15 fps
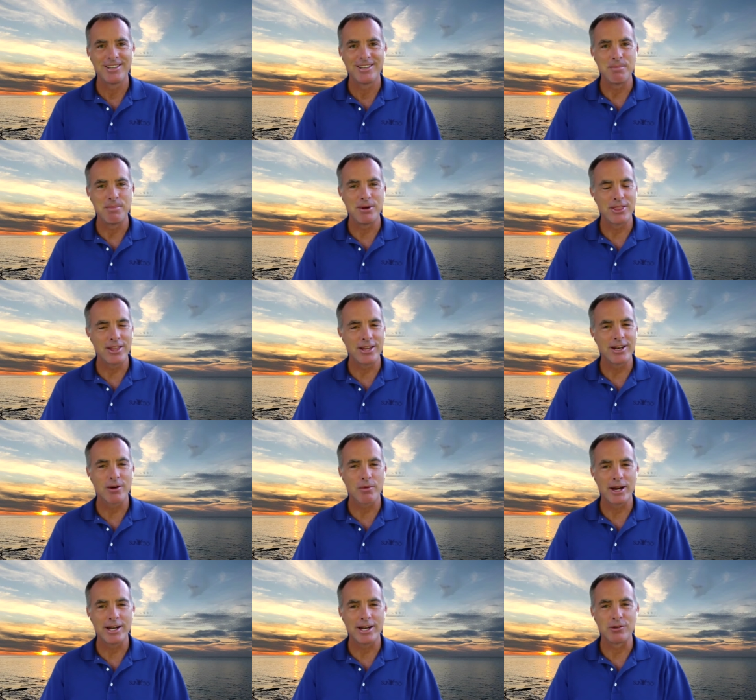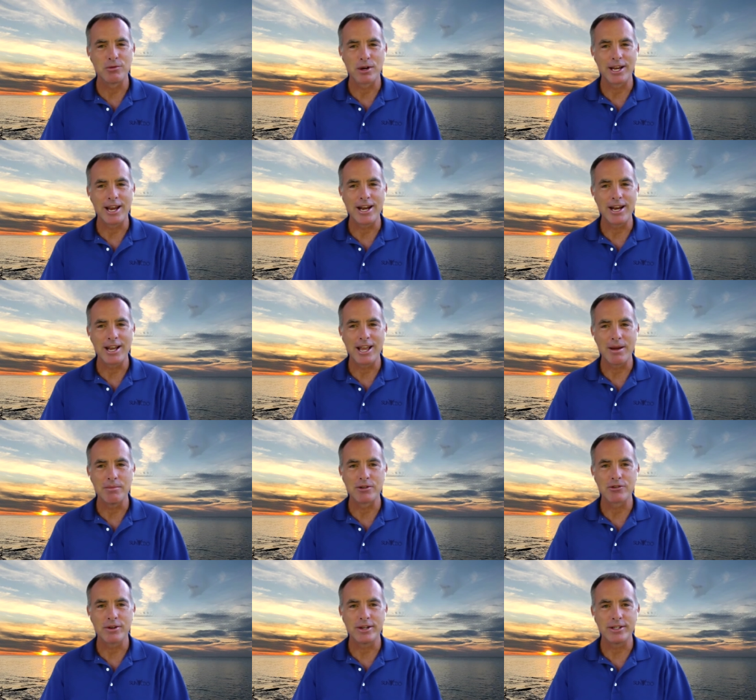But then I ran into organic
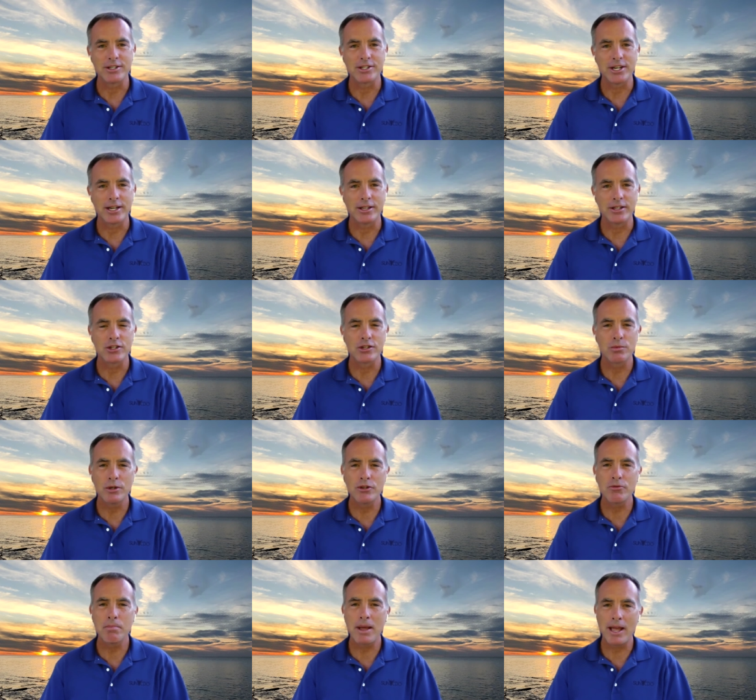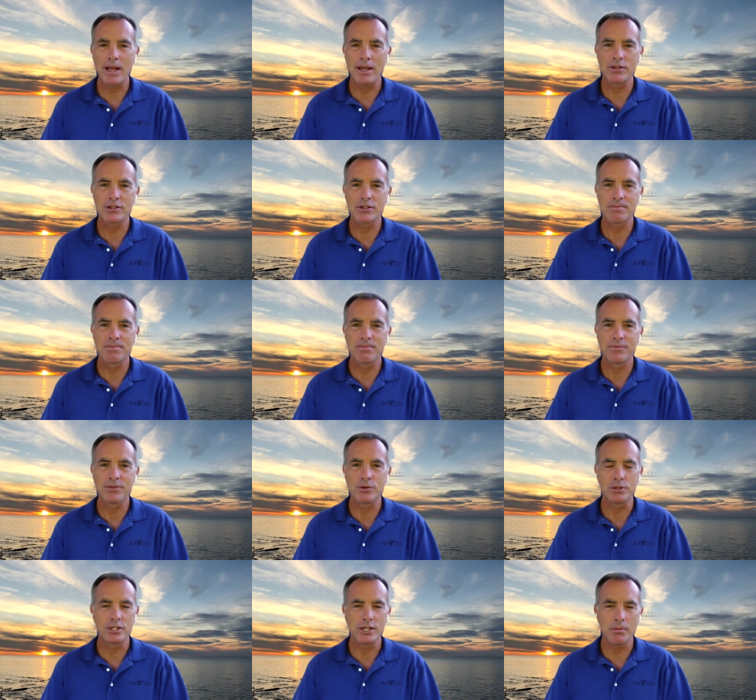chemistry and decided to switch paths
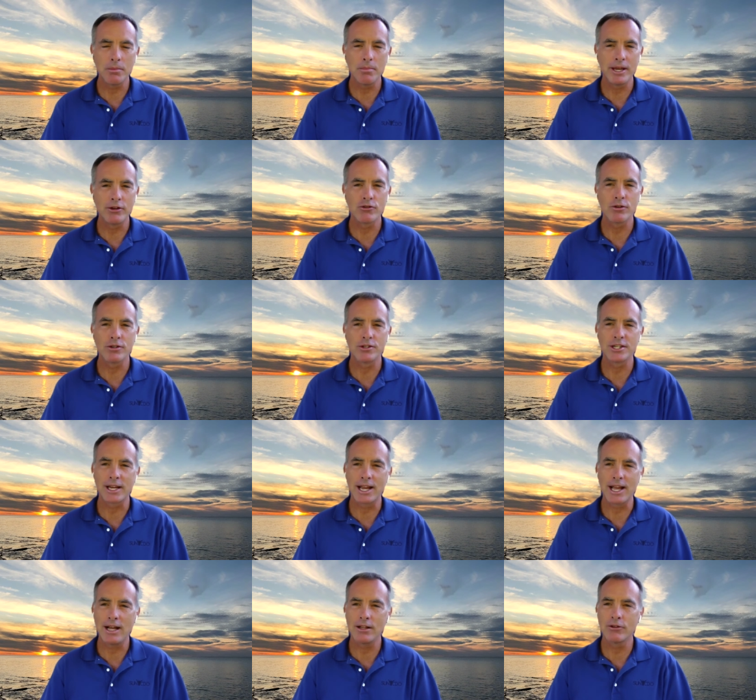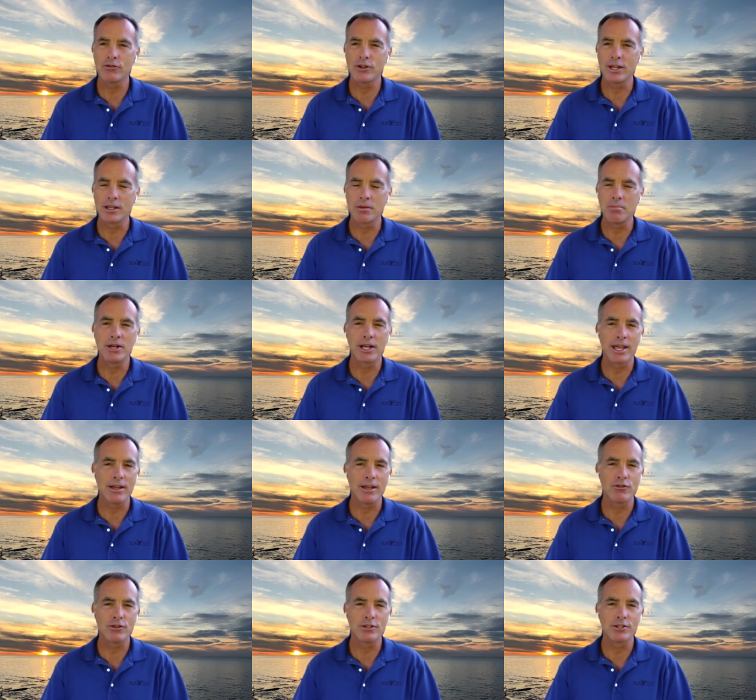to a double major in psychology and
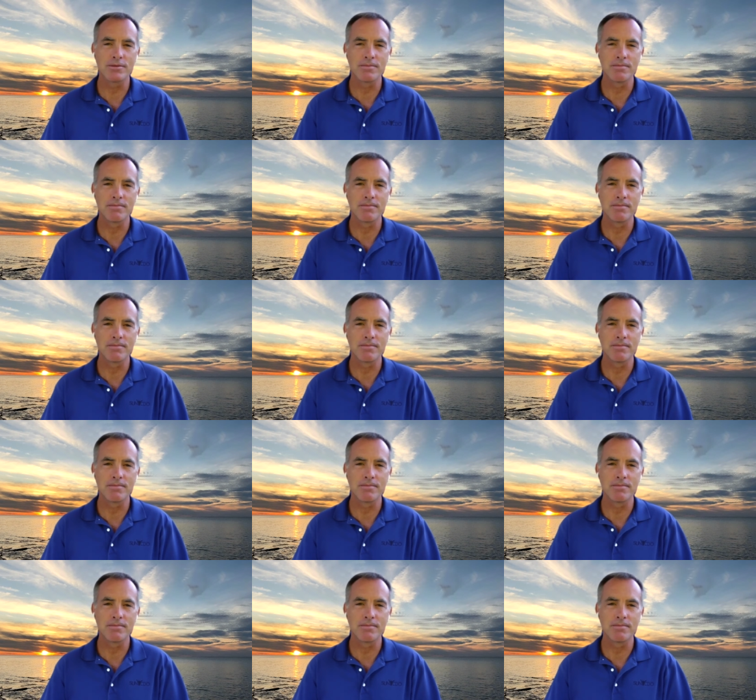communications.